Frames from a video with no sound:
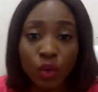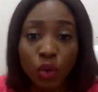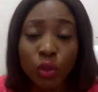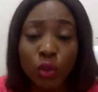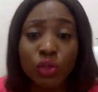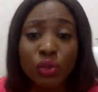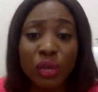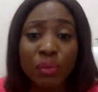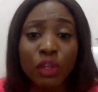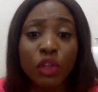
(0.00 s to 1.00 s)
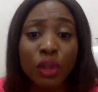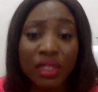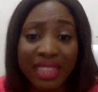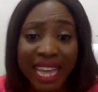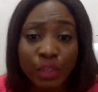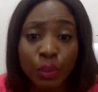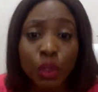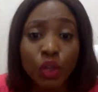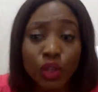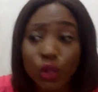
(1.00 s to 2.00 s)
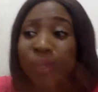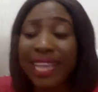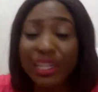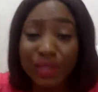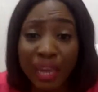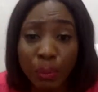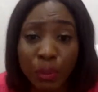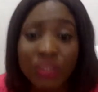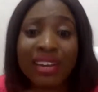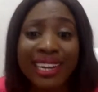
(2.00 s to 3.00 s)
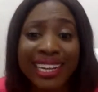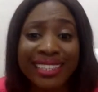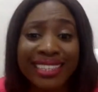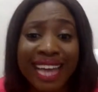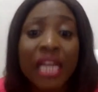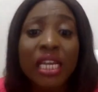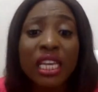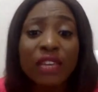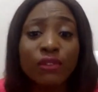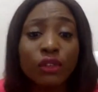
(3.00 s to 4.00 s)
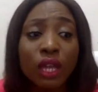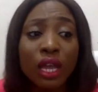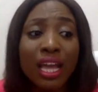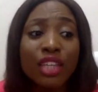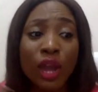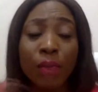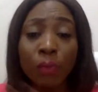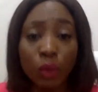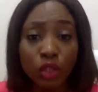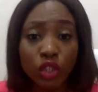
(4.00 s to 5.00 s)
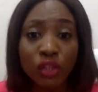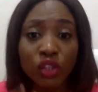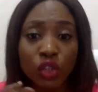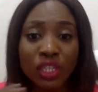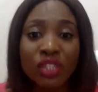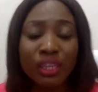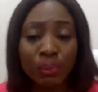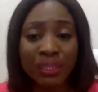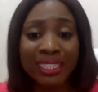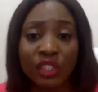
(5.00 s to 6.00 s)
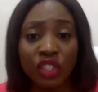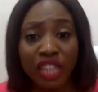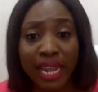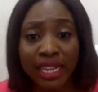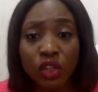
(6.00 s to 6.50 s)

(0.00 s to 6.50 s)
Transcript: No, you want to do it beyond that, because you will get to that point and realize that even your emotions, you need to keep it in check.